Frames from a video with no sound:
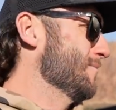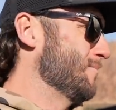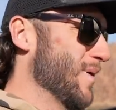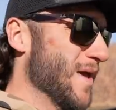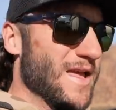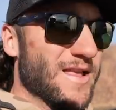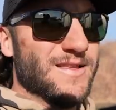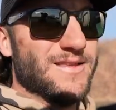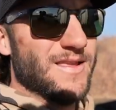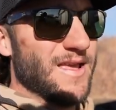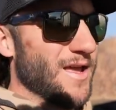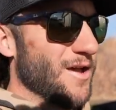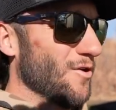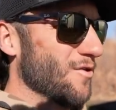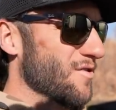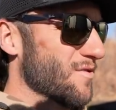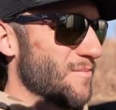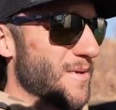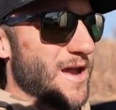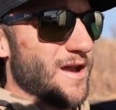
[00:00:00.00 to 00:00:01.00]

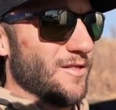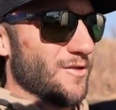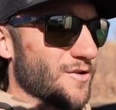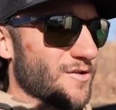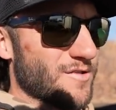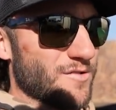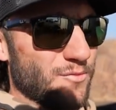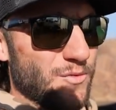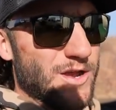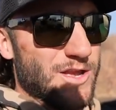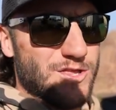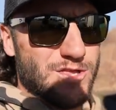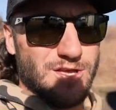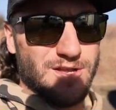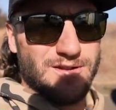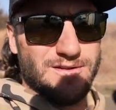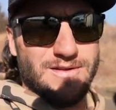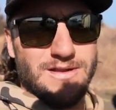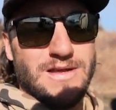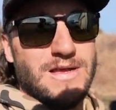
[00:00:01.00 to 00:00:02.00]
pintails, mallards,
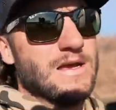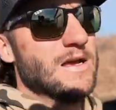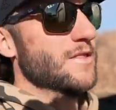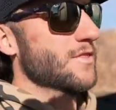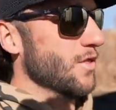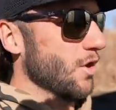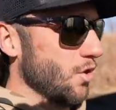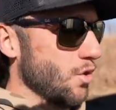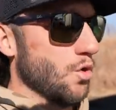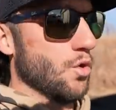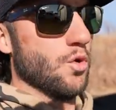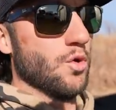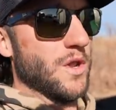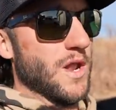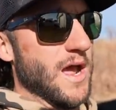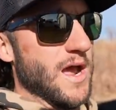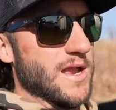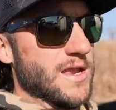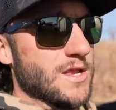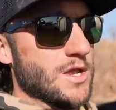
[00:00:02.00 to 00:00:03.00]
widgeon, the whole
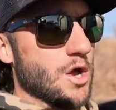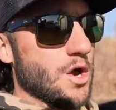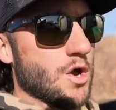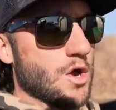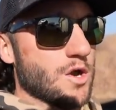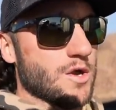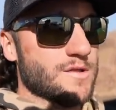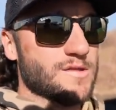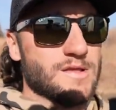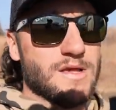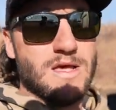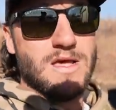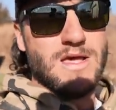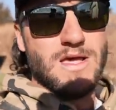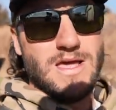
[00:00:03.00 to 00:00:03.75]
nine yards.